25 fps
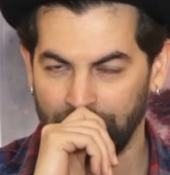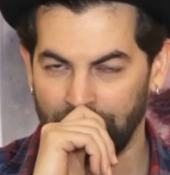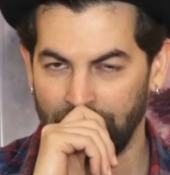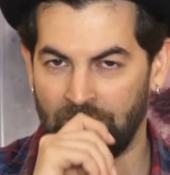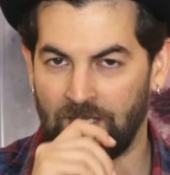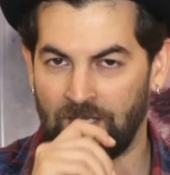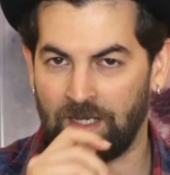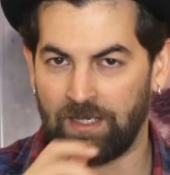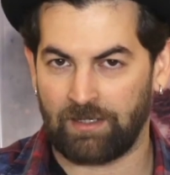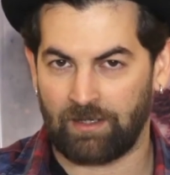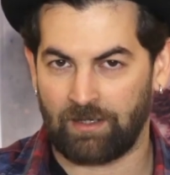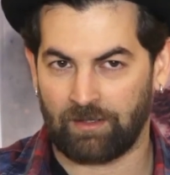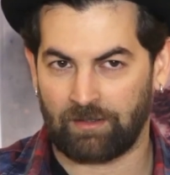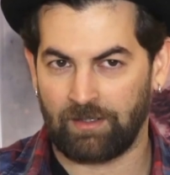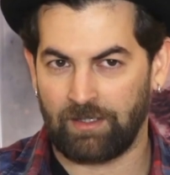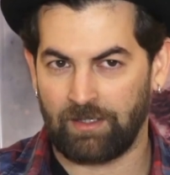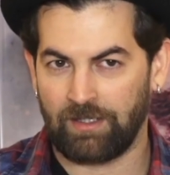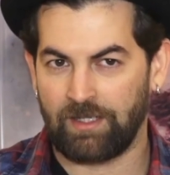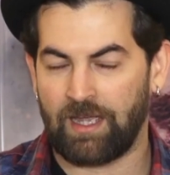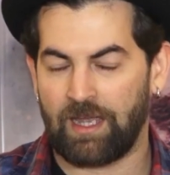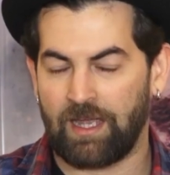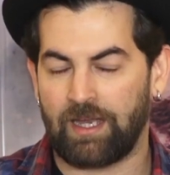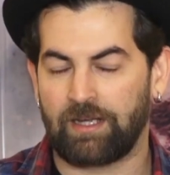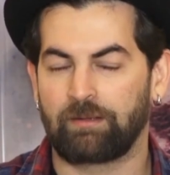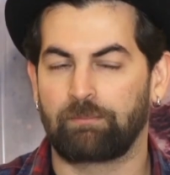I luckily
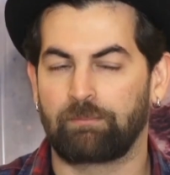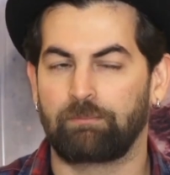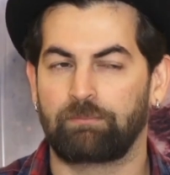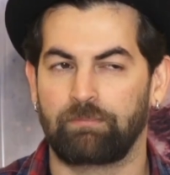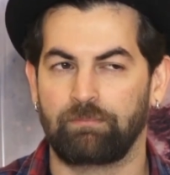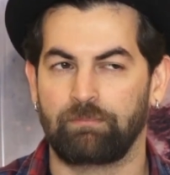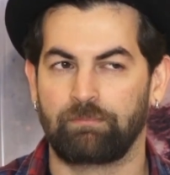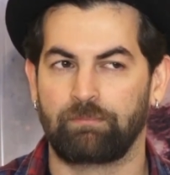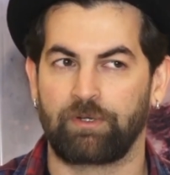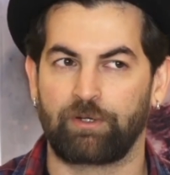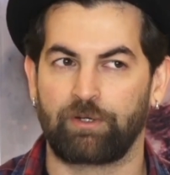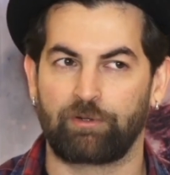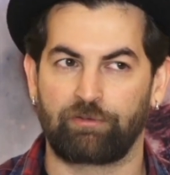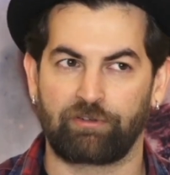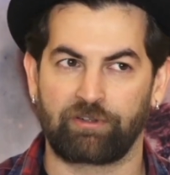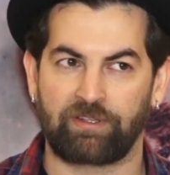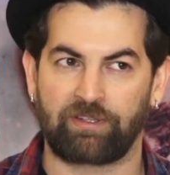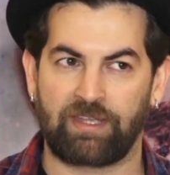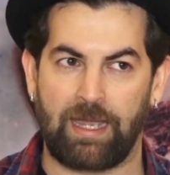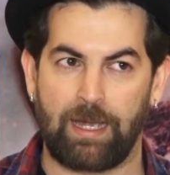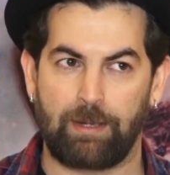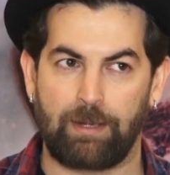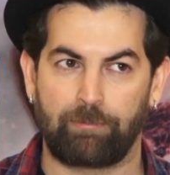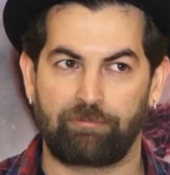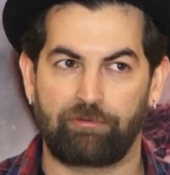had a bit of a
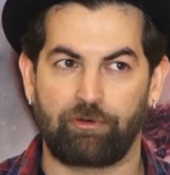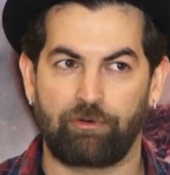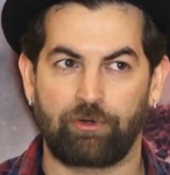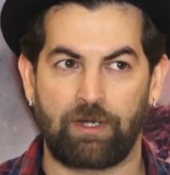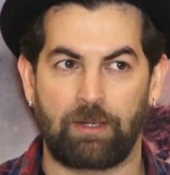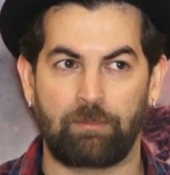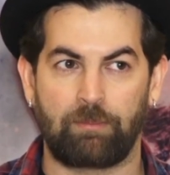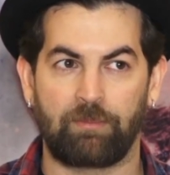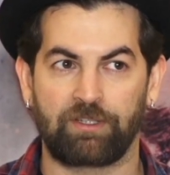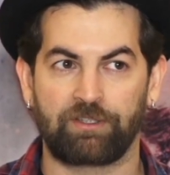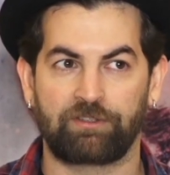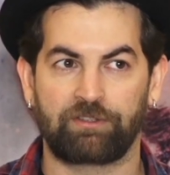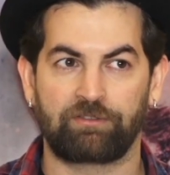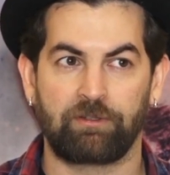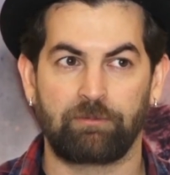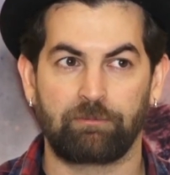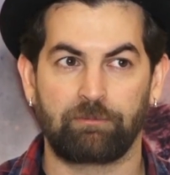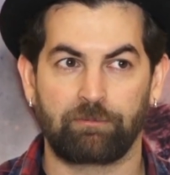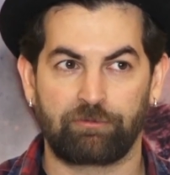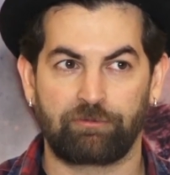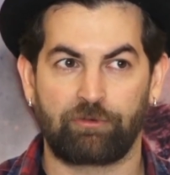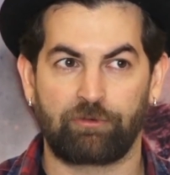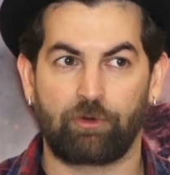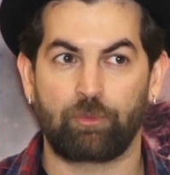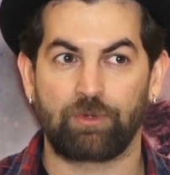gap for Naman's film,
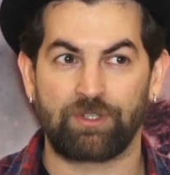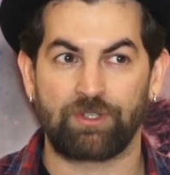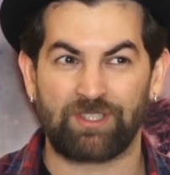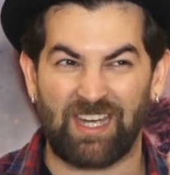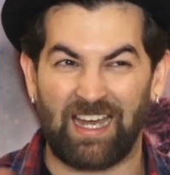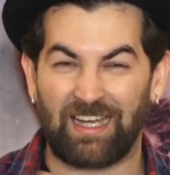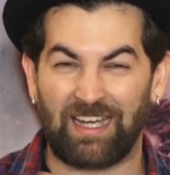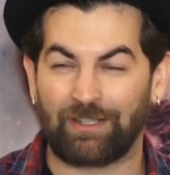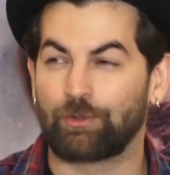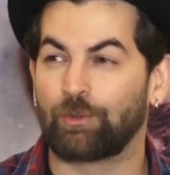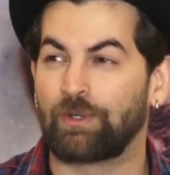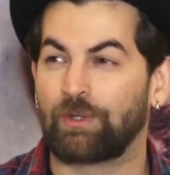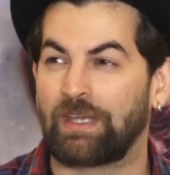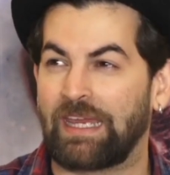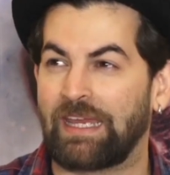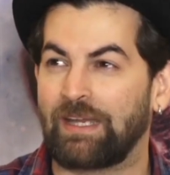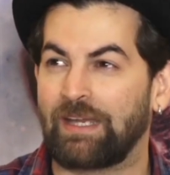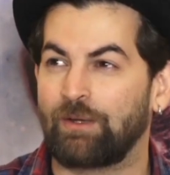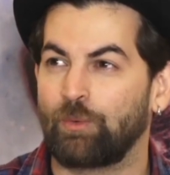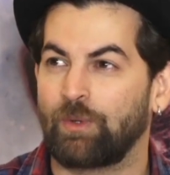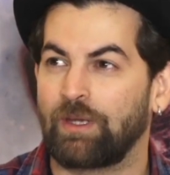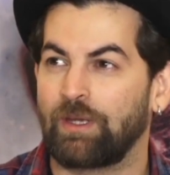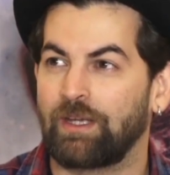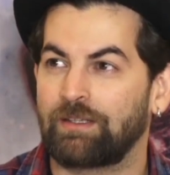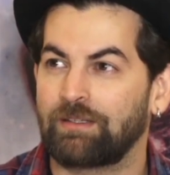for which I had to
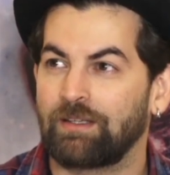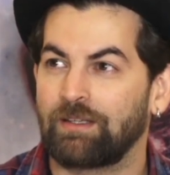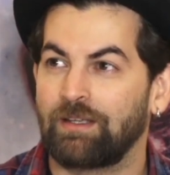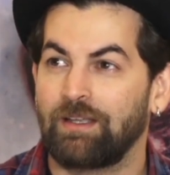gain weight.